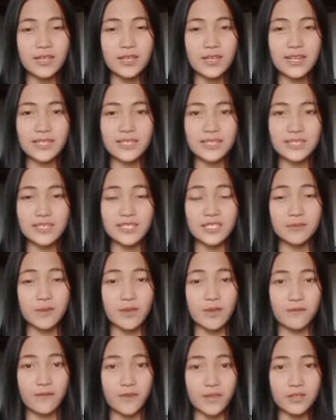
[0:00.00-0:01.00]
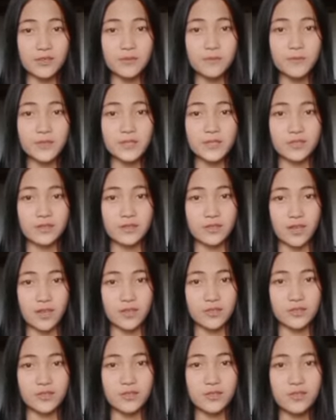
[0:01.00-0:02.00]
and this is my video
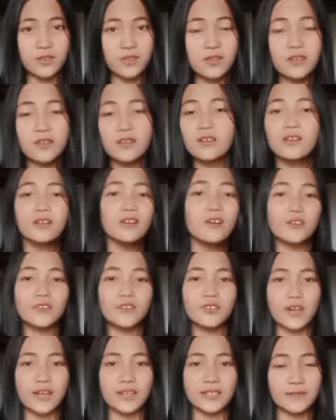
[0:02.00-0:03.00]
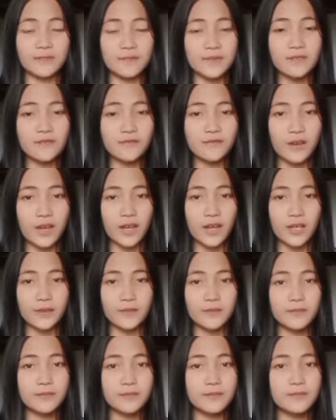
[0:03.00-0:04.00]
presentation on your Activity
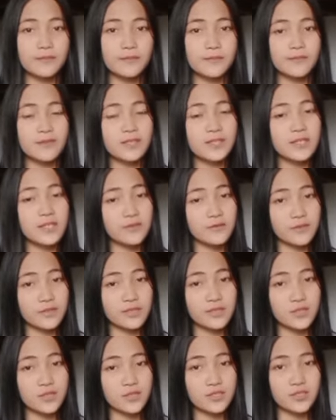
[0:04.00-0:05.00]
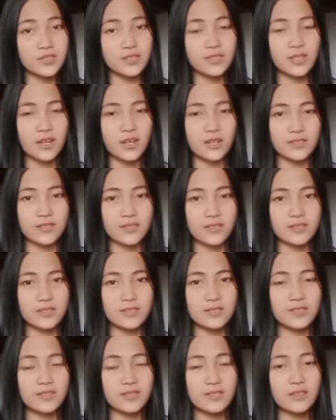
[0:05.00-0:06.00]
5, Research on
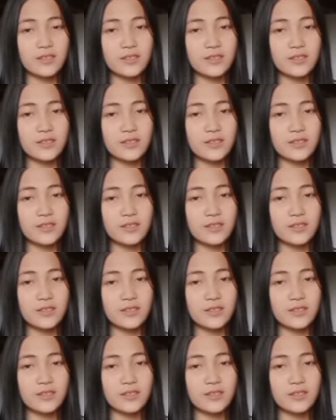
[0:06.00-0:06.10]
Artists.